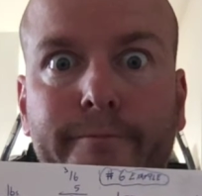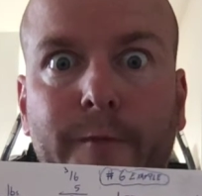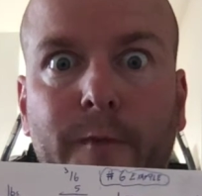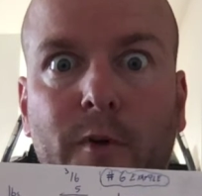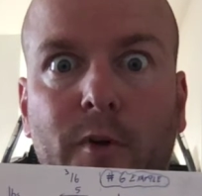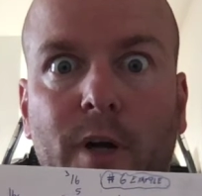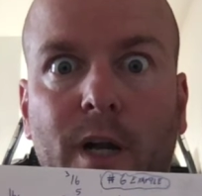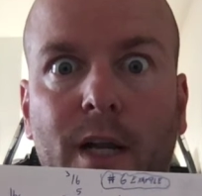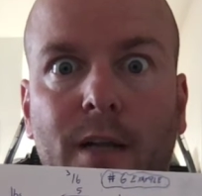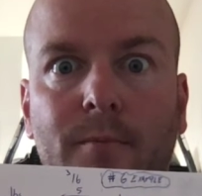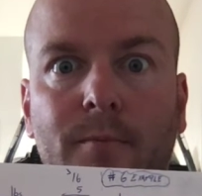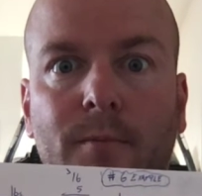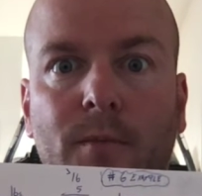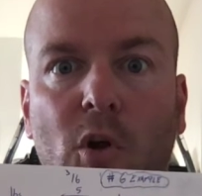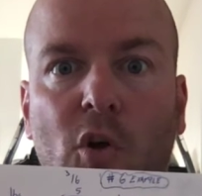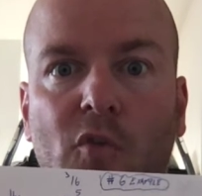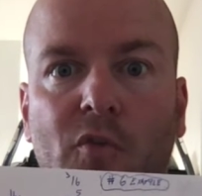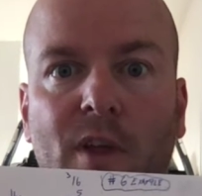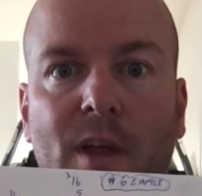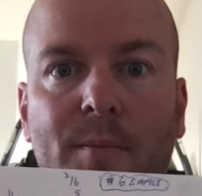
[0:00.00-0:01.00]
All right,
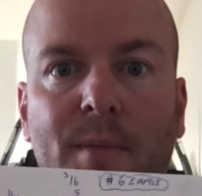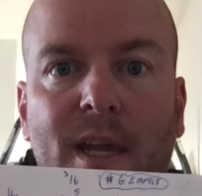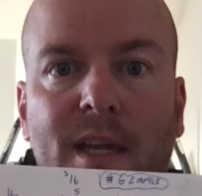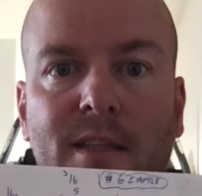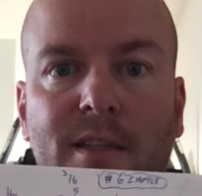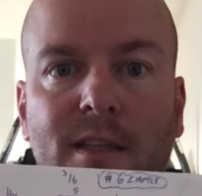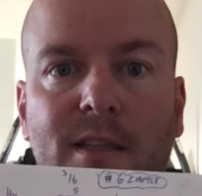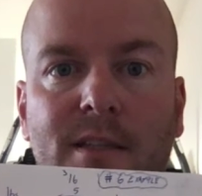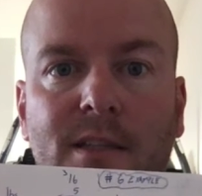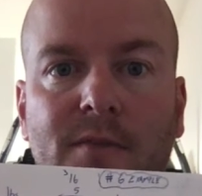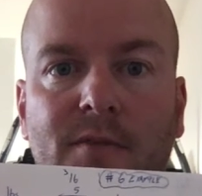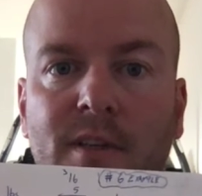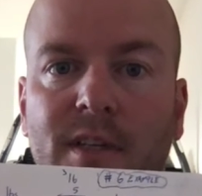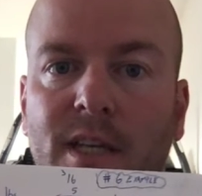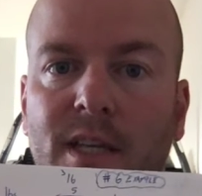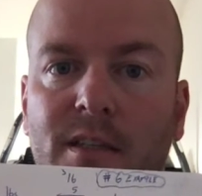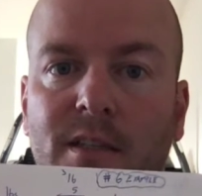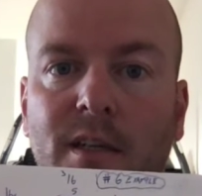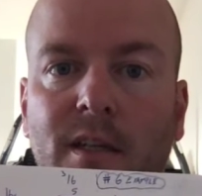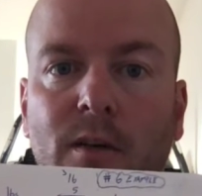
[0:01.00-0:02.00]
hopefully that makes sense. If it
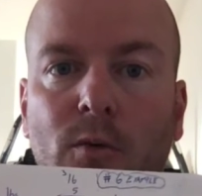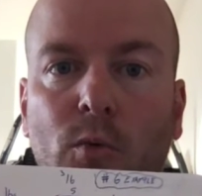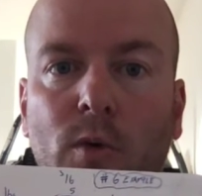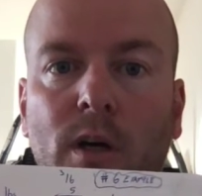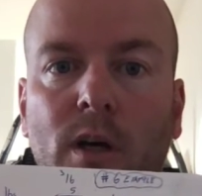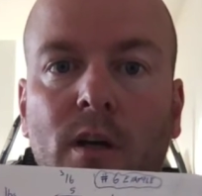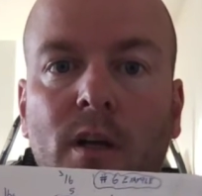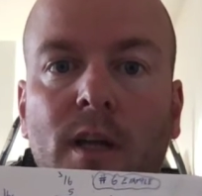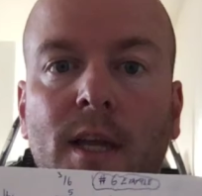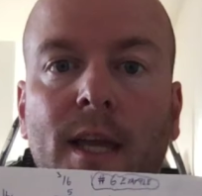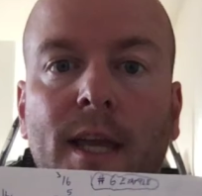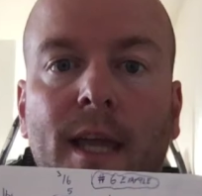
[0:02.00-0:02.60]
doesn't, it will.